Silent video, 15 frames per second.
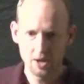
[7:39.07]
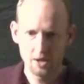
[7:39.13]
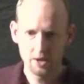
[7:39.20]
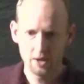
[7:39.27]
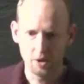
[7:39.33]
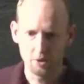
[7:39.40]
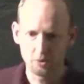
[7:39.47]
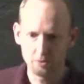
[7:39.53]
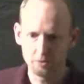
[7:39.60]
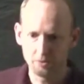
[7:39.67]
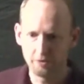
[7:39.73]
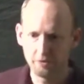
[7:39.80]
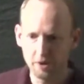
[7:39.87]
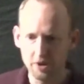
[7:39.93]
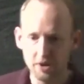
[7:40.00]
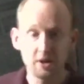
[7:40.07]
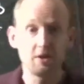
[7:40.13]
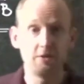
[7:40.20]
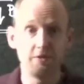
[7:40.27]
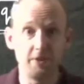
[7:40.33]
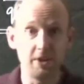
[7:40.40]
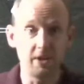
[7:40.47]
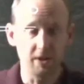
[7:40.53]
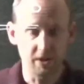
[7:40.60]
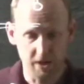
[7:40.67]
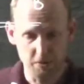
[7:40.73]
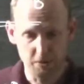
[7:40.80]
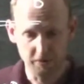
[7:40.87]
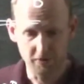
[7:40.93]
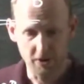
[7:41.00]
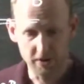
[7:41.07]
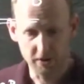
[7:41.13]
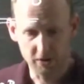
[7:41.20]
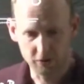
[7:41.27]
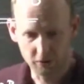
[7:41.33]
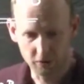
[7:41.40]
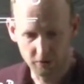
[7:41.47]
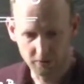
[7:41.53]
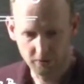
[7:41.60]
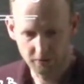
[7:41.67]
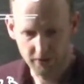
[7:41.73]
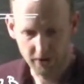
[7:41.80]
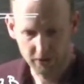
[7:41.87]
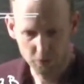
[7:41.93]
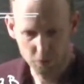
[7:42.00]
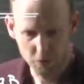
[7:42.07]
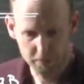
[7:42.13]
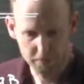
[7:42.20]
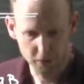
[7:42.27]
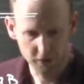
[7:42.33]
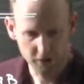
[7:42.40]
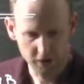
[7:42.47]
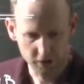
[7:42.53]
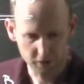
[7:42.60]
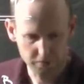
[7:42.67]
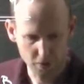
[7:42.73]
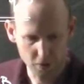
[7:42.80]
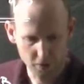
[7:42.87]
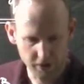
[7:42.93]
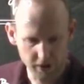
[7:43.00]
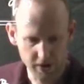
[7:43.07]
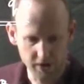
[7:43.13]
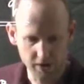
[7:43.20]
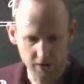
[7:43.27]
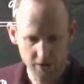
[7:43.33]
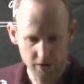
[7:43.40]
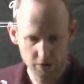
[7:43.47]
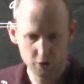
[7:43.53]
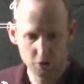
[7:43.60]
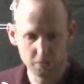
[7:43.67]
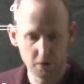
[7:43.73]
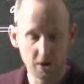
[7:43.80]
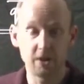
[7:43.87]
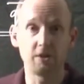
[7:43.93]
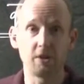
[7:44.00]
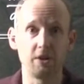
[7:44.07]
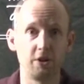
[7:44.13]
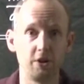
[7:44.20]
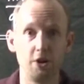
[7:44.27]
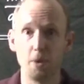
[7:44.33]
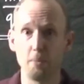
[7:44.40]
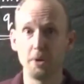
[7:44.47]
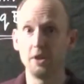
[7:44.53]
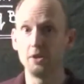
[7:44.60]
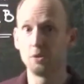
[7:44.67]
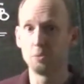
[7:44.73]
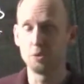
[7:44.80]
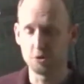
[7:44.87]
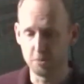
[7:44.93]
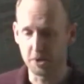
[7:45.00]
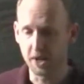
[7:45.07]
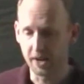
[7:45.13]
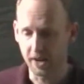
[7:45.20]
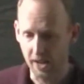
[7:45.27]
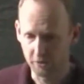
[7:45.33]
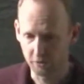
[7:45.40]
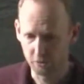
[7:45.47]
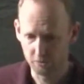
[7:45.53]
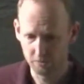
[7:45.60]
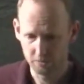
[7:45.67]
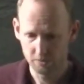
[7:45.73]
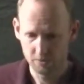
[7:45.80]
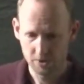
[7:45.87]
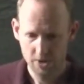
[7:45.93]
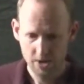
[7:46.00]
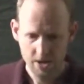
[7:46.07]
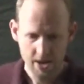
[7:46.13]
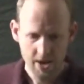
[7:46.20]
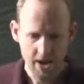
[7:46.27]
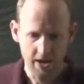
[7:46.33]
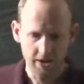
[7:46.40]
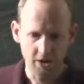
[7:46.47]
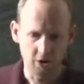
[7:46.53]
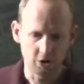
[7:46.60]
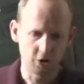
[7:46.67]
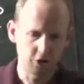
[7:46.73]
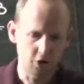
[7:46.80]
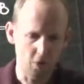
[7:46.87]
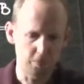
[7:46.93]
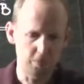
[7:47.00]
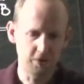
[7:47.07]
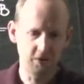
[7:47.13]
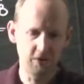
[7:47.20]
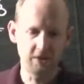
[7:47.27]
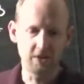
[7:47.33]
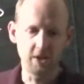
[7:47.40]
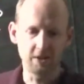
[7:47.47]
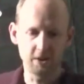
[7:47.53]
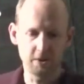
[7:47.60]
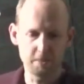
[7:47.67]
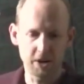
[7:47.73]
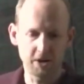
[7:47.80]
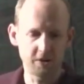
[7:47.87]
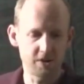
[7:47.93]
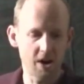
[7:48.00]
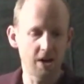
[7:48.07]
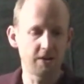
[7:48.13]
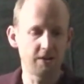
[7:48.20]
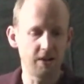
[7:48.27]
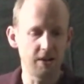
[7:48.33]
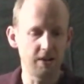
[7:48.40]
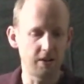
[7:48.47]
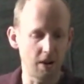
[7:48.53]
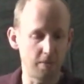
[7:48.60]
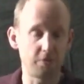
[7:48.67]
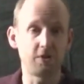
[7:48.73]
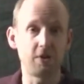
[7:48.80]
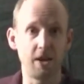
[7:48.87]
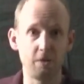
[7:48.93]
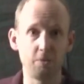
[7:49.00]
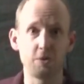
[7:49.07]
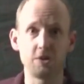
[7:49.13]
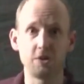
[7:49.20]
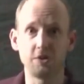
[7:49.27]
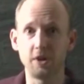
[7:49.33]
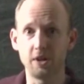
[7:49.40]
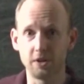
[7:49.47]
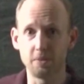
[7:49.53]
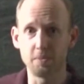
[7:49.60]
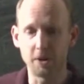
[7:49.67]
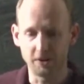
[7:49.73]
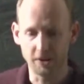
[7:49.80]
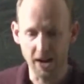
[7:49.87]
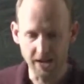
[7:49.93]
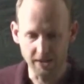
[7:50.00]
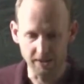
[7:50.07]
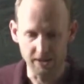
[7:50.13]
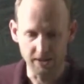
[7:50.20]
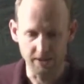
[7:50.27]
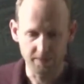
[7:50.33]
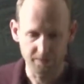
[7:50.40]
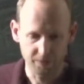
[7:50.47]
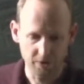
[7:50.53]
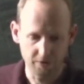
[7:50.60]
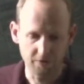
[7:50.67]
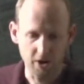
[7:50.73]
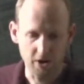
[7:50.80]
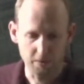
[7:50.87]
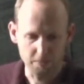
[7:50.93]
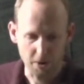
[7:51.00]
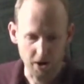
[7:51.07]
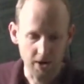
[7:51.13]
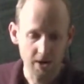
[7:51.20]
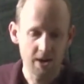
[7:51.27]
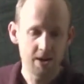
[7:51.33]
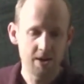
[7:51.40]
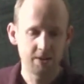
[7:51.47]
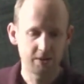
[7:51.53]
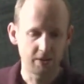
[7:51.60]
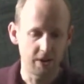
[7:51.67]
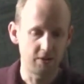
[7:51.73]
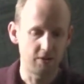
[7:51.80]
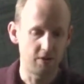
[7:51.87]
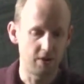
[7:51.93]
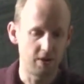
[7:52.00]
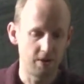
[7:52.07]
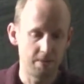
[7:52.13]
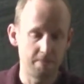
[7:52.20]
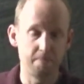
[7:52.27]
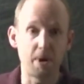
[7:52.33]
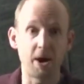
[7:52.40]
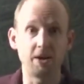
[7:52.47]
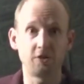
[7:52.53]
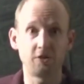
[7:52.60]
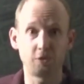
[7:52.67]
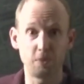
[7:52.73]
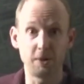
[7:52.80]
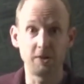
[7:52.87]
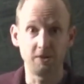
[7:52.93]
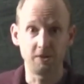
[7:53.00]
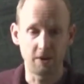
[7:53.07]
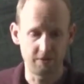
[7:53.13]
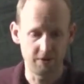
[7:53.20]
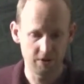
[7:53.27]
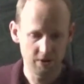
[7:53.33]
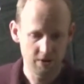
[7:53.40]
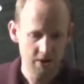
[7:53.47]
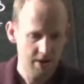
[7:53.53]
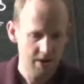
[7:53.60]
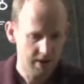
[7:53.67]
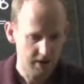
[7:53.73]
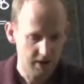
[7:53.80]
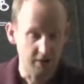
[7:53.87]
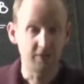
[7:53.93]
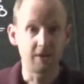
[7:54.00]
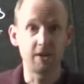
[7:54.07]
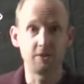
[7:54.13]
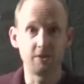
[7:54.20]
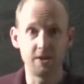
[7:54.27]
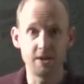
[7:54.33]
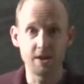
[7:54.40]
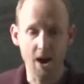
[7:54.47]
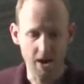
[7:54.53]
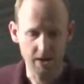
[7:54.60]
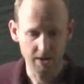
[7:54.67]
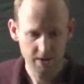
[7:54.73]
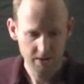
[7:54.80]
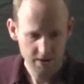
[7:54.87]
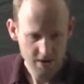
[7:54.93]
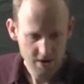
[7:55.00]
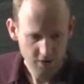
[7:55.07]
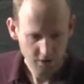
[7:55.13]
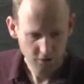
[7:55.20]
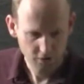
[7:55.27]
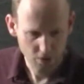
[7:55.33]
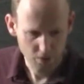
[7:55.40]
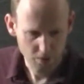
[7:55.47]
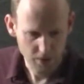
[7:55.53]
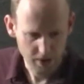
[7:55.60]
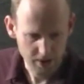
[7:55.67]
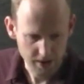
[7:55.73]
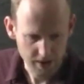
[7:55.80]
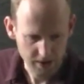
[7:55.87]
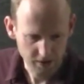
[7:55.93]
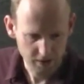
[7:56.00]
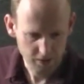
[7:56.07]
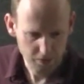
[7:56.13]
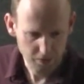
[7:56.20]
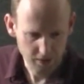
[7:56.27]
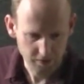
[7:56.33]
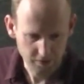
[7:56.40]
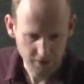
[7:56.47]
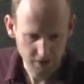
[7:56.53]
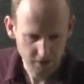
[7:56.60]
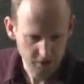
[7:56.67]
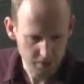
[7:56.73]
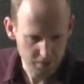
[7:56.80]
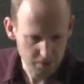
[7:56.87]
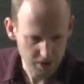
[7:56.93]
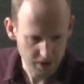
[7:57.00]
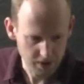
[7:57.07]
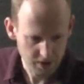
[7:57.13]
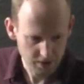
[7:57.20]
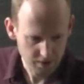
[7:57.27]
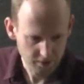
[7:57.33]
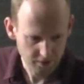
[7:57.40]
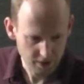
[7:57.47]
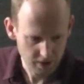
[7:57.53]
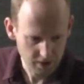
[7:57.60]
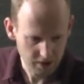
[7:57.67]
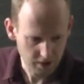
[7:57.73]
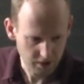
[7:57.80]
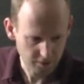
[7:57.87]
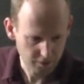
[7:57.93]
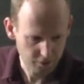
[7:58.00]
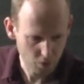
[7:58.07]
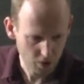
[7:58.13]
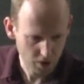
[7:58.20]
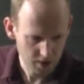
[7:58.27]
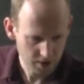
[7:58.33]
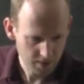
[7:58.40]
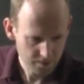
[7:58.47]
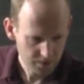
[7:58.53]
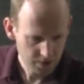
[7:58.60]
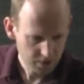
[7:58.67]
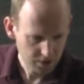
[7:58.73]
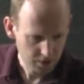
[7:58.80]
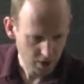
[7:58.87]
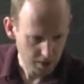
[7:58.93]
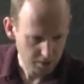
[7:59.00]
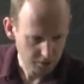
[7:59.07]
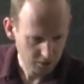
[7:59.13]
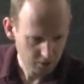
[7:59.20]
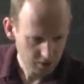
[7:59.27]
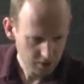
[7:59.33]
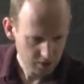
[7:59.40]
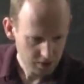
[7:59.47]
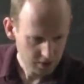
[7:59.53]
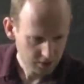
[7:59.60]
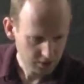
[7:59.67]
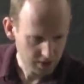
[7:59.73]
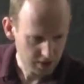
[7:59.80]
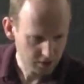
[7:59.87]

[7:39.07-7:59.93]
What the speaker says: Now, though, very conveniently we find there's a factor 1.6 both in the numerator and the denominator, which we can cancel. And then on the top we see 10 to the minus 19 times 10, which is 10 to the minus 18, divided by 10 to the minus 27 is 10 to the 9. So in the end we very simply find here 4 times 10